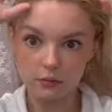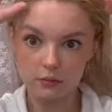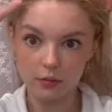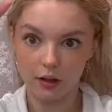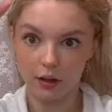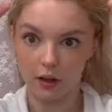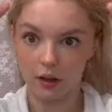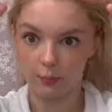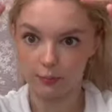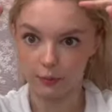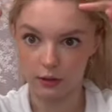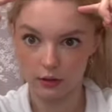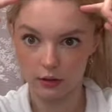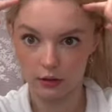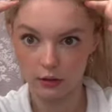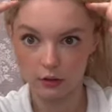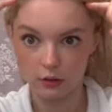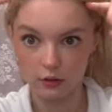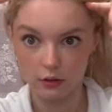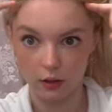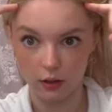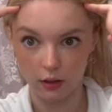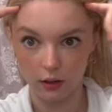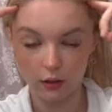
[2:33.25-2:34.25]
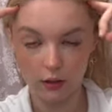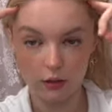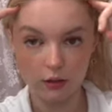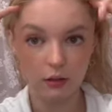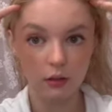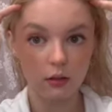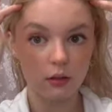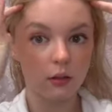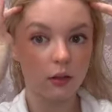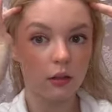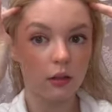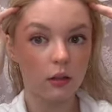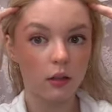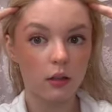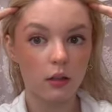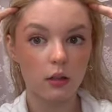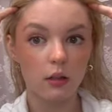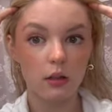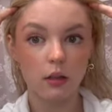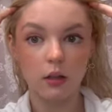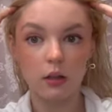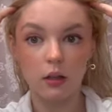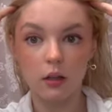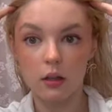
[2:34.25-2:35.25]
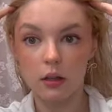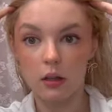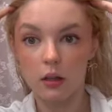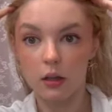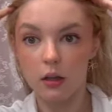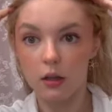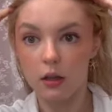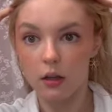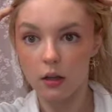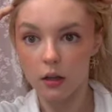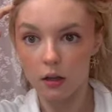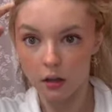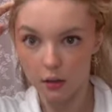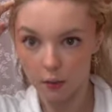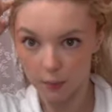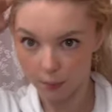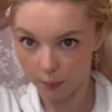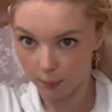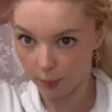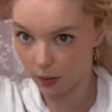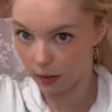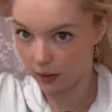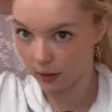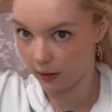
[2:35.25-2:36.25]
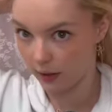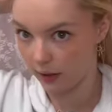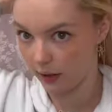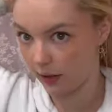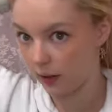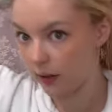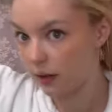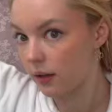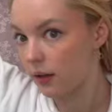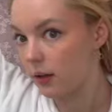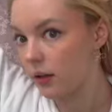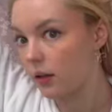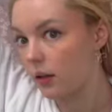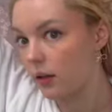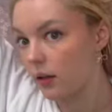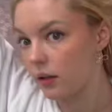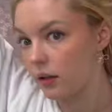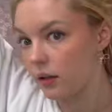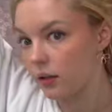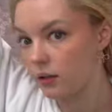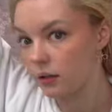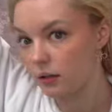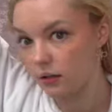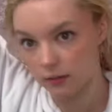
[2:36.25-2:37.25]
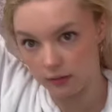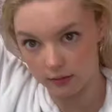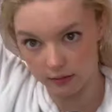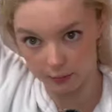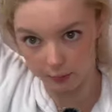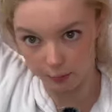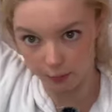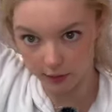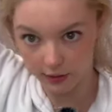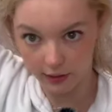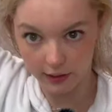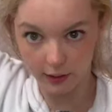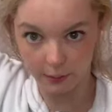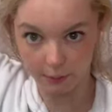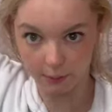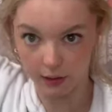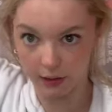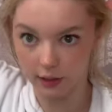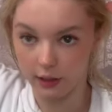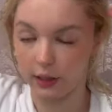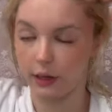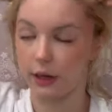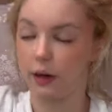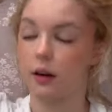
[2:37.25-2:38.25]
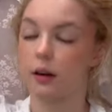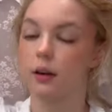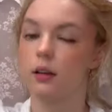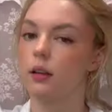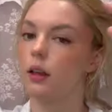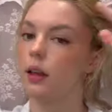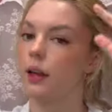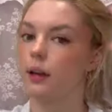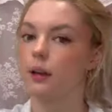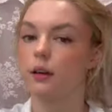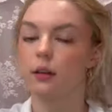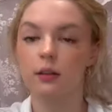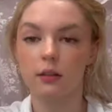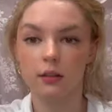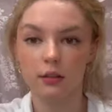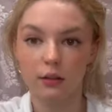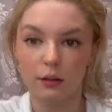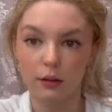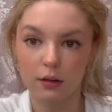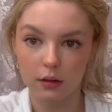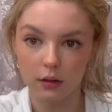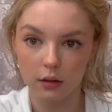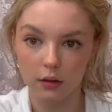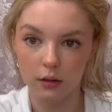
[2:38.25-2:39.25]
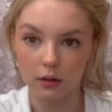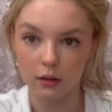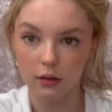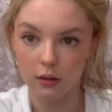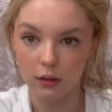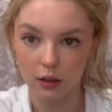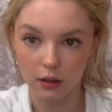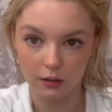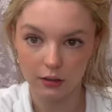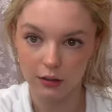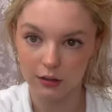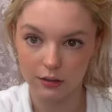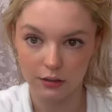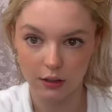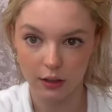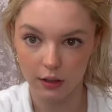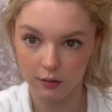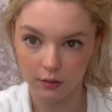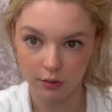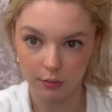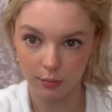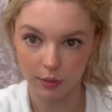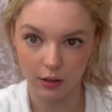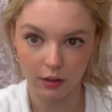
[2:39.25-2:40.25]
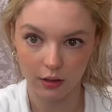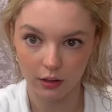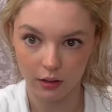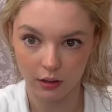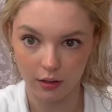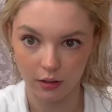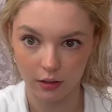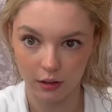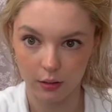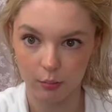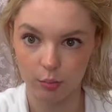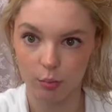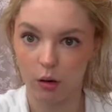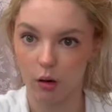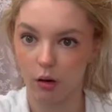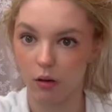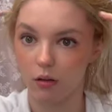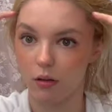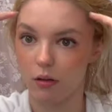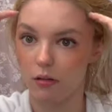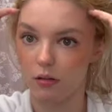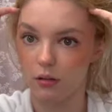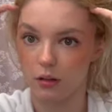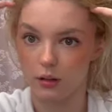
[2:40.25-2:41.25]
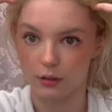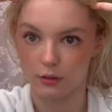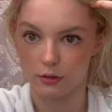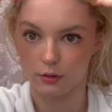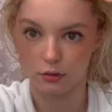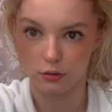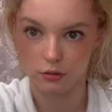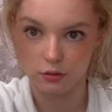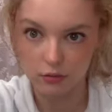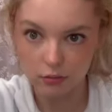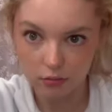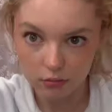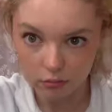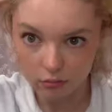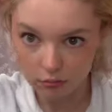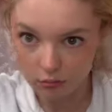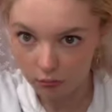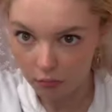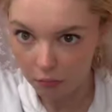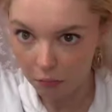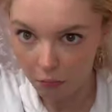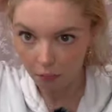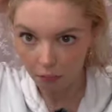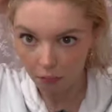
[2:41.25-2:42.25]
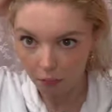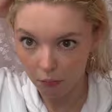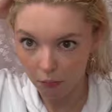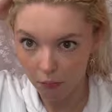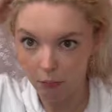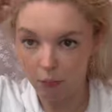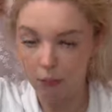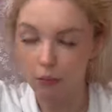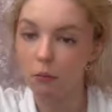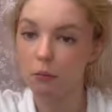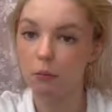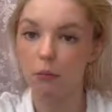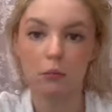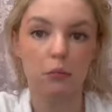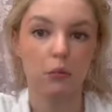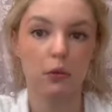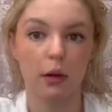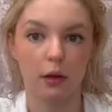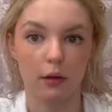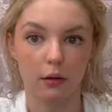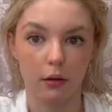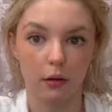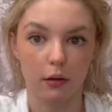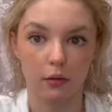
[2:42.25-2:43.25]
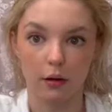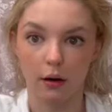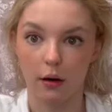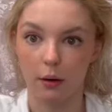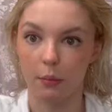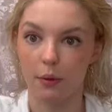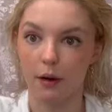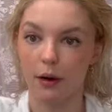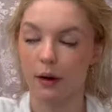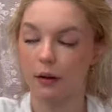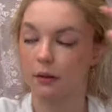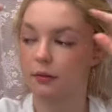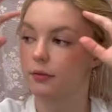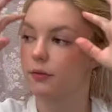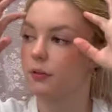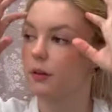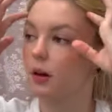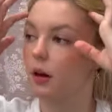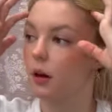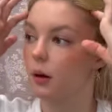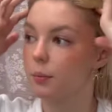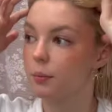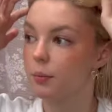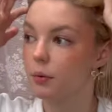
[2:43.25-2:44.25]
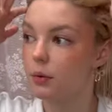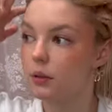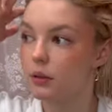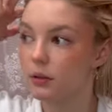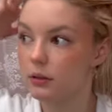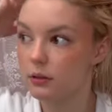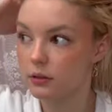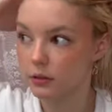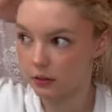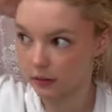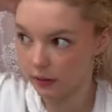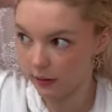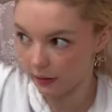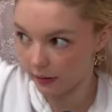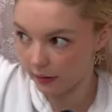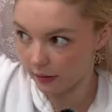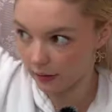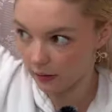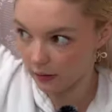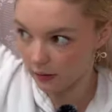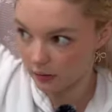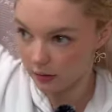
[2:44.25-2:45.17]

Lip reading: I'm gonna start by separating my hair. Like, it doesn't have to be like a neat part, like just taking the top half up so that